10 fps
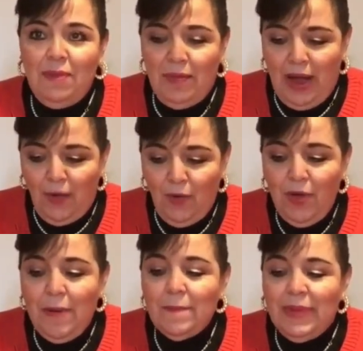There are a
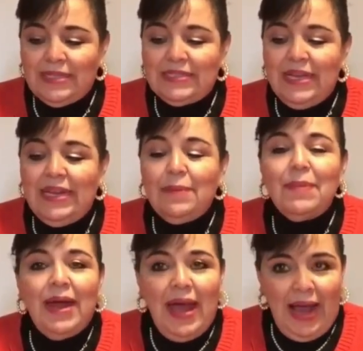lot of different
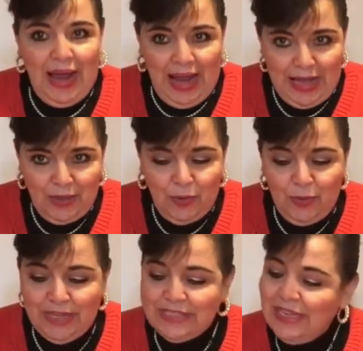colors of this
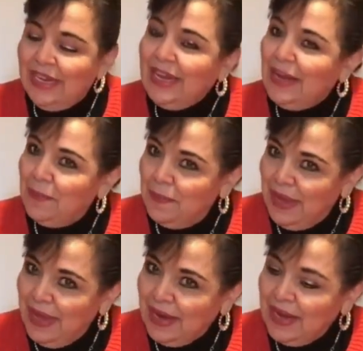material, so I will
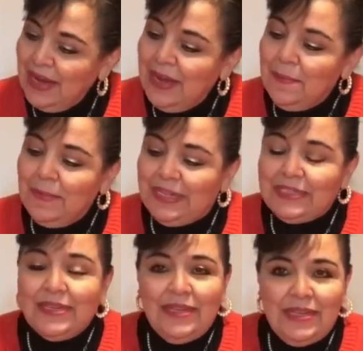show you
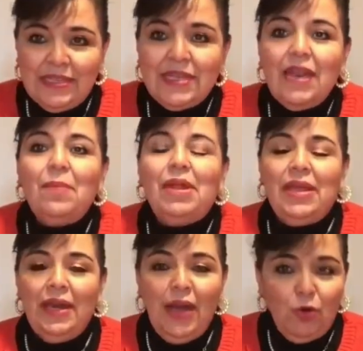all the
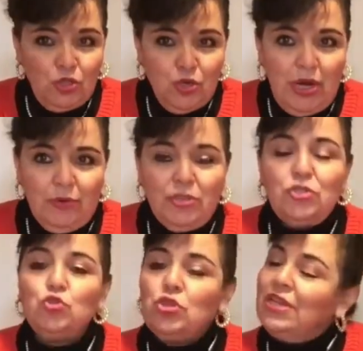combinations that we have.
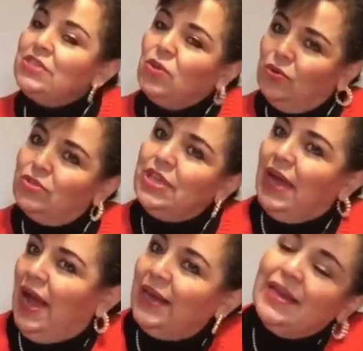So if
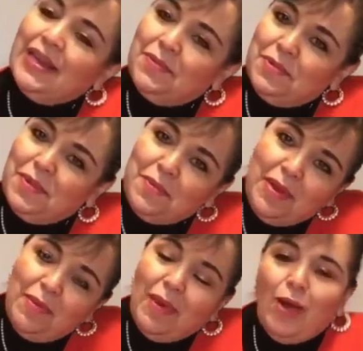you
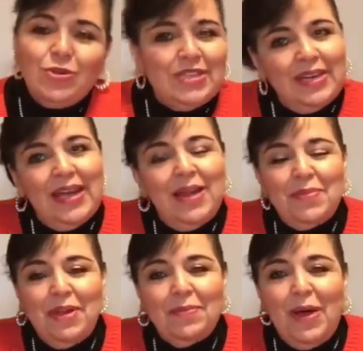want, you can
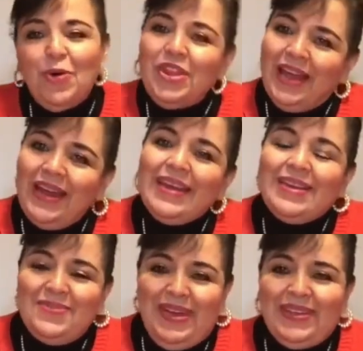buy the
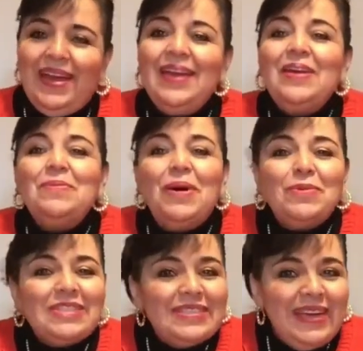same materials that I
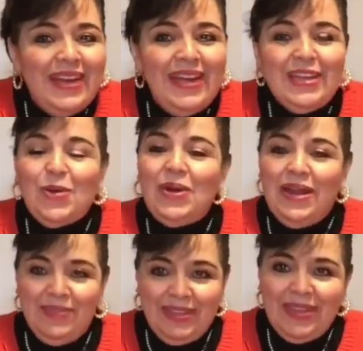use in all my
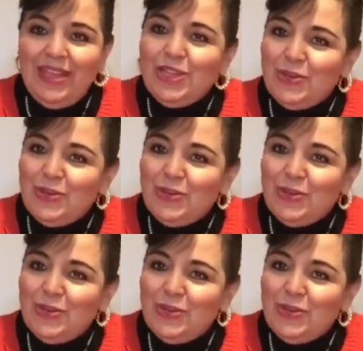videos.